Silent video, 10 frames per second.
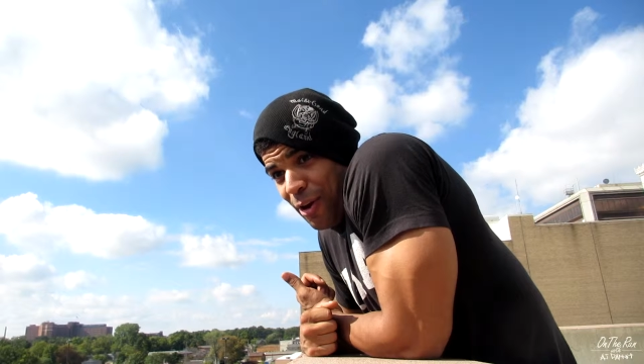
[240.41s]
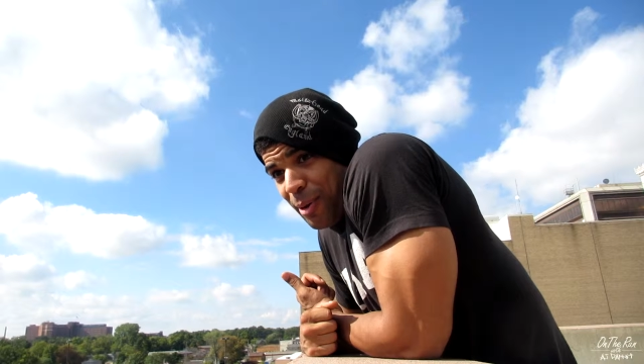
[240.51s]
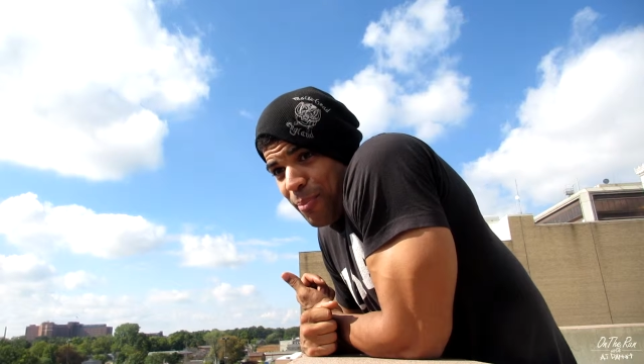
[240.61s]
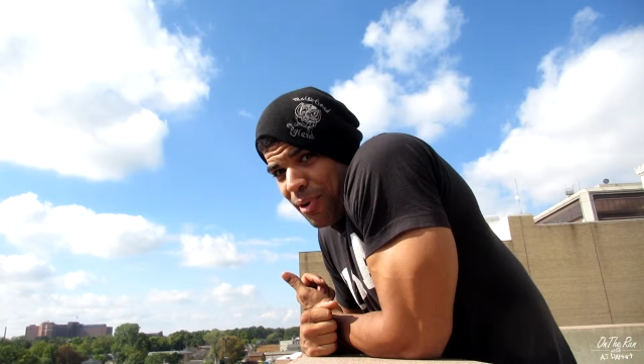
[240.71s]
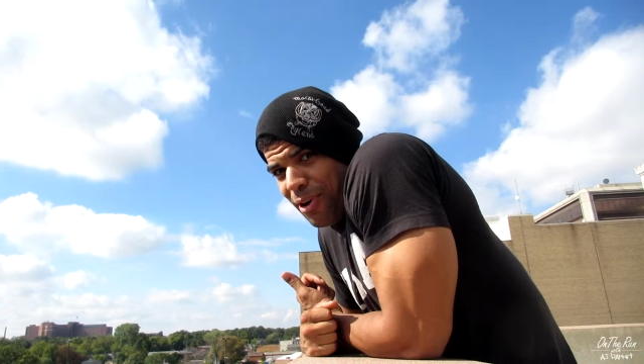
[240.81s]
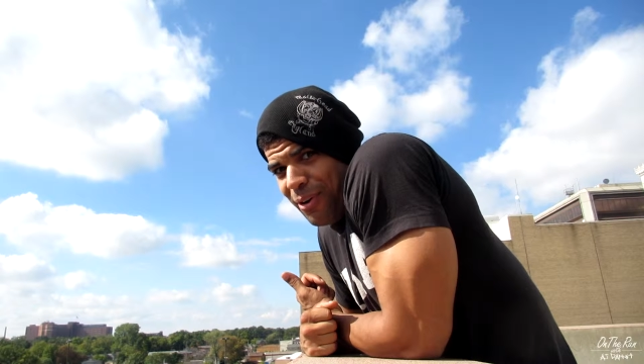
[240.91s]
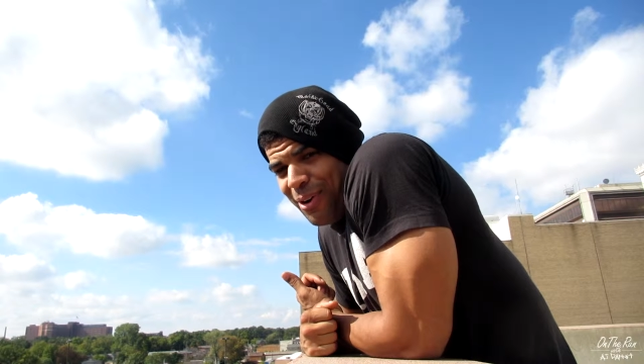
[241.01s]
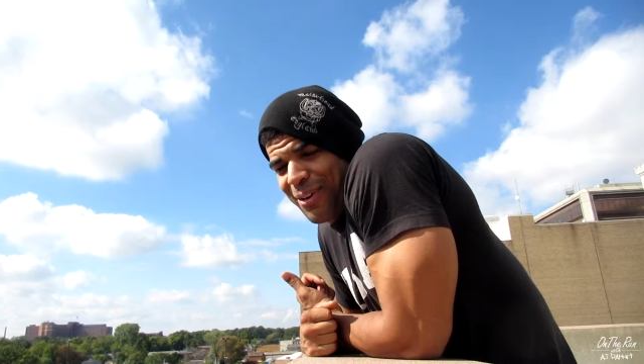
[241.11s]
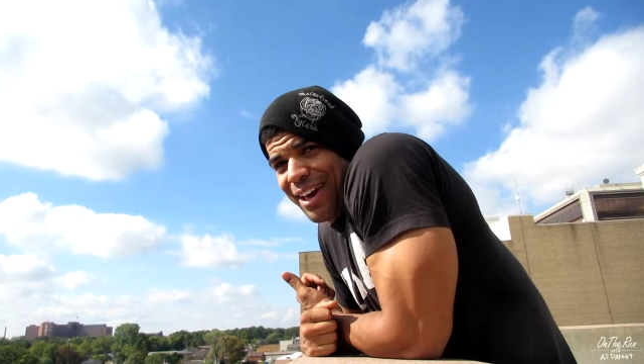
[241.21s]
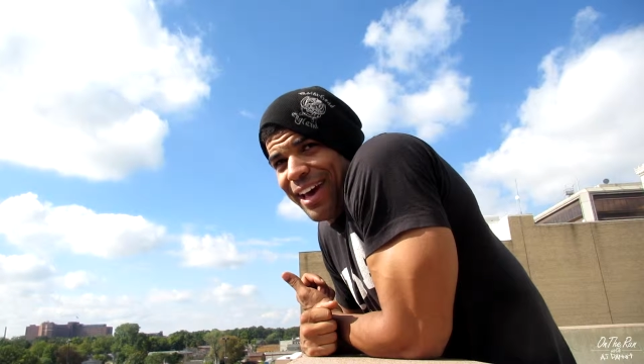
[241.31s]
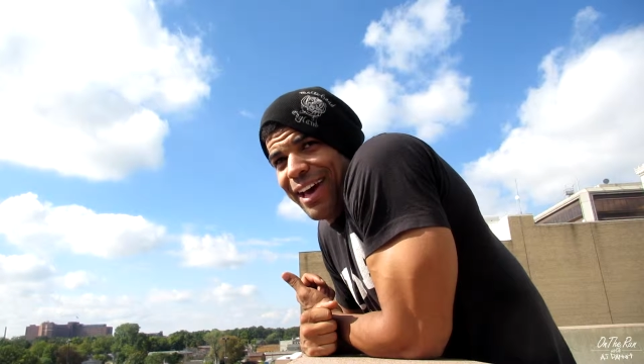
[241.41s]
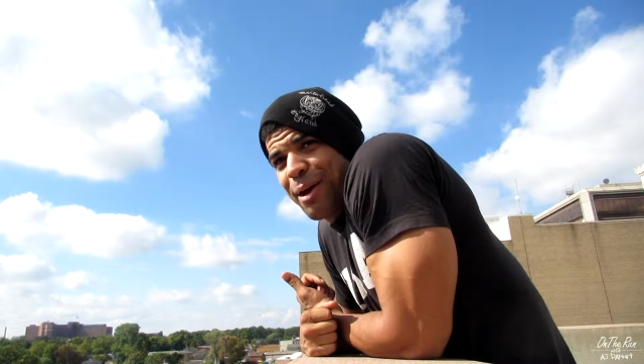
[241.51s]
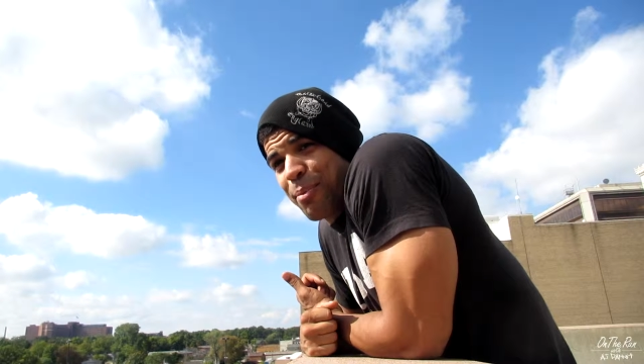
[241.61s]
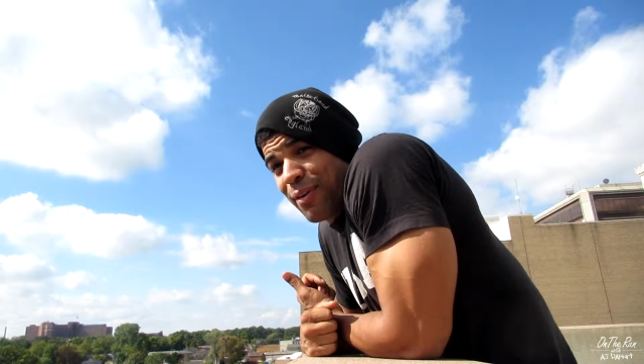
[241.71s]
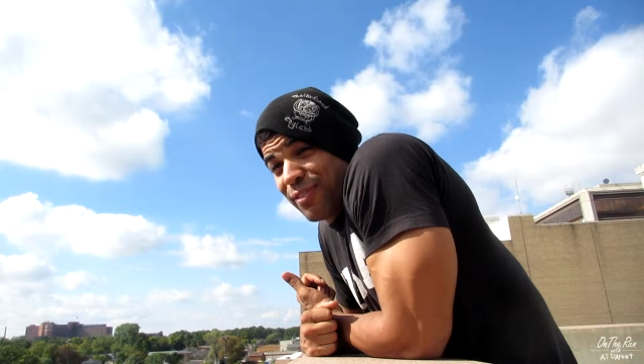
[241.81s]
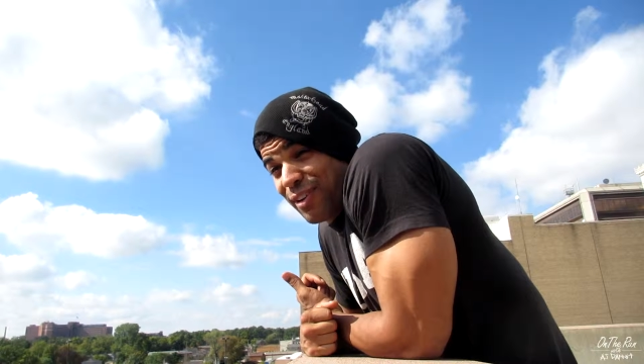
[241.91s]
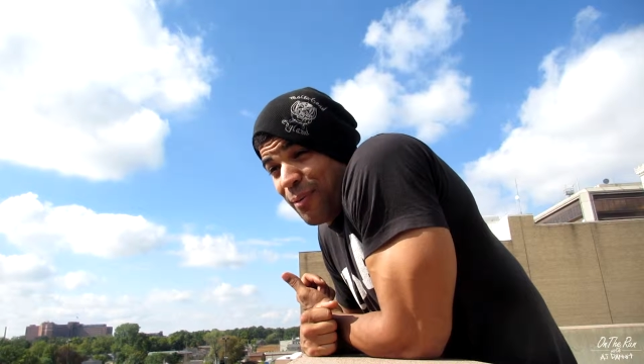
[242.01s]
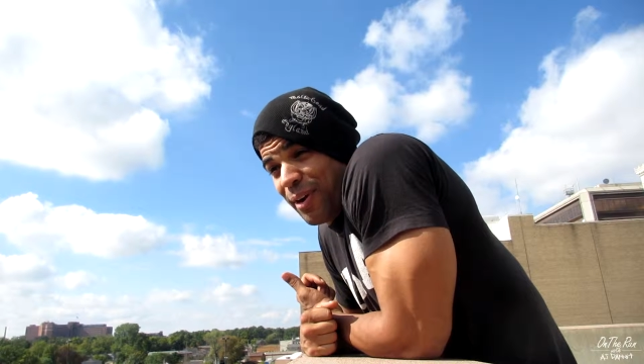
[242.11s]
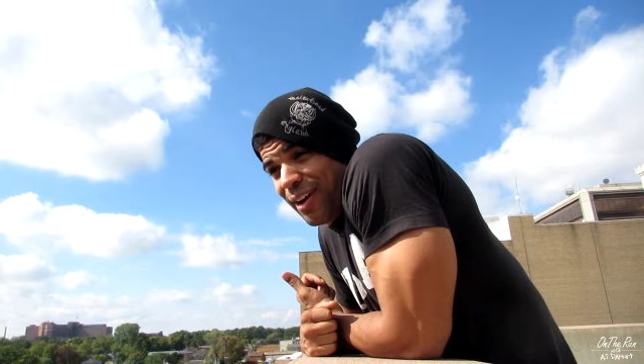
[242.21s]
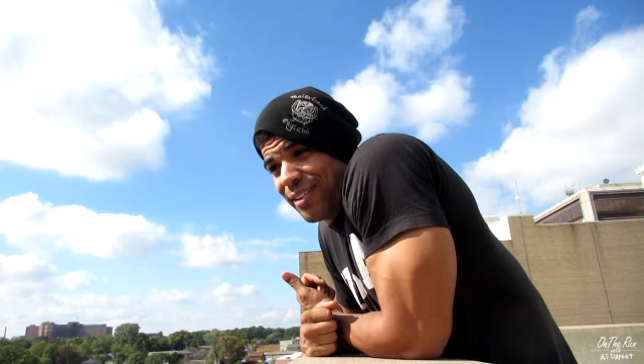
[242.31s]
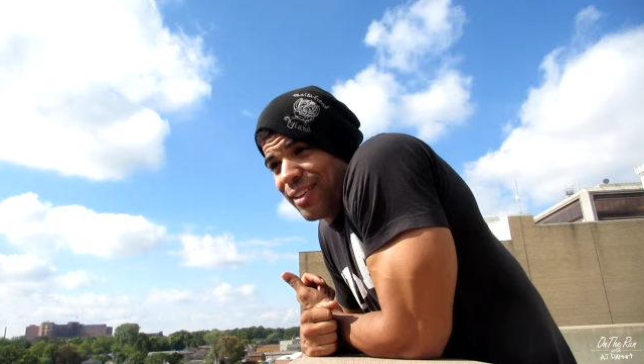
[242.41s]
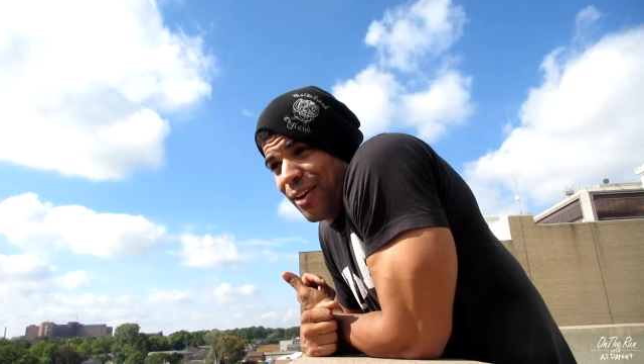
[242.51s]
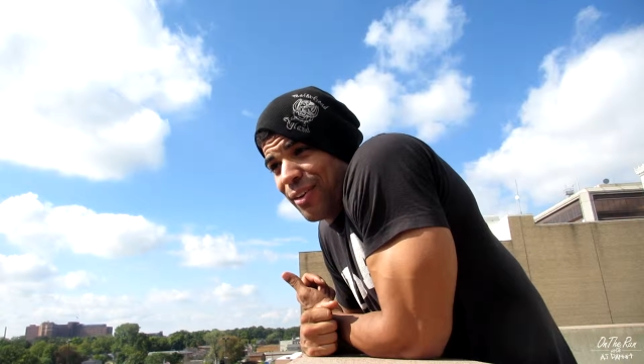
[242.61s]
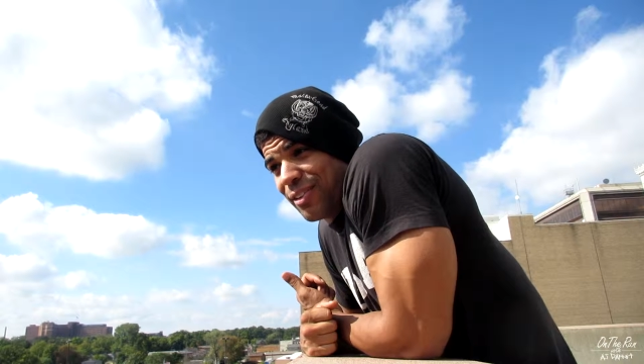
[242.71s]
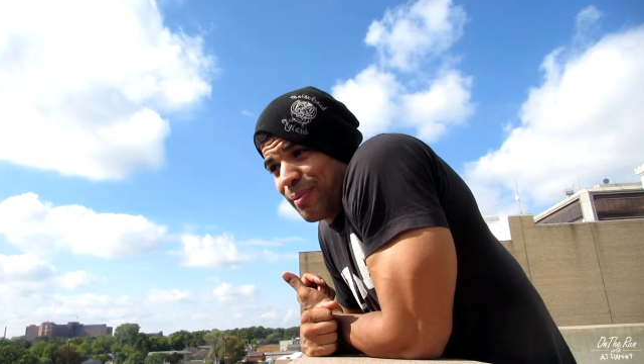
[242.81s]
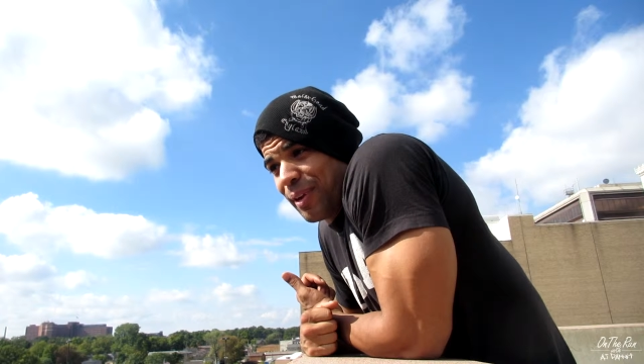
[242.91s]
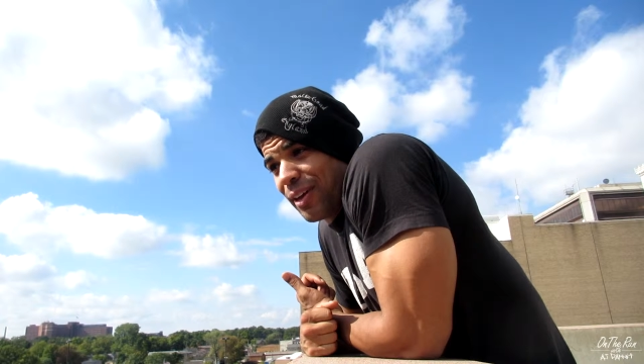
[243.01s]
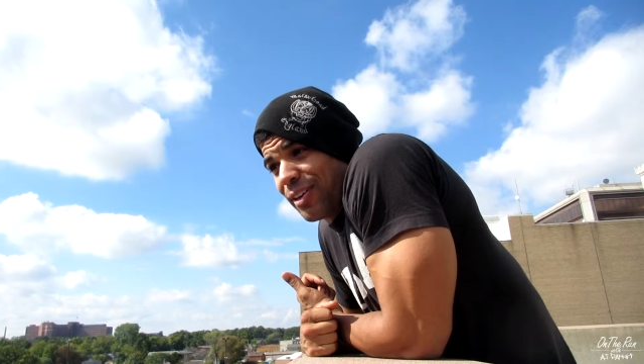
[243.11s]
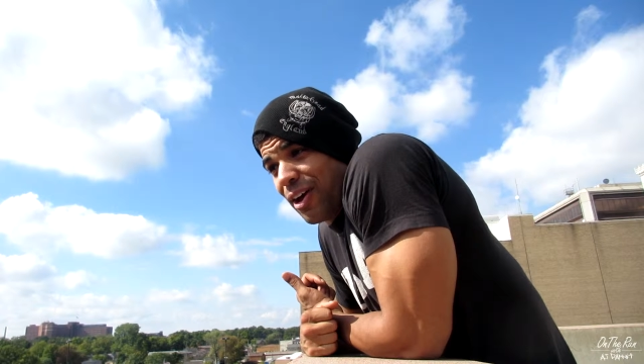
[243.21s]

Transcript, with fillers: right bro, okay. But if someone else goes and be like,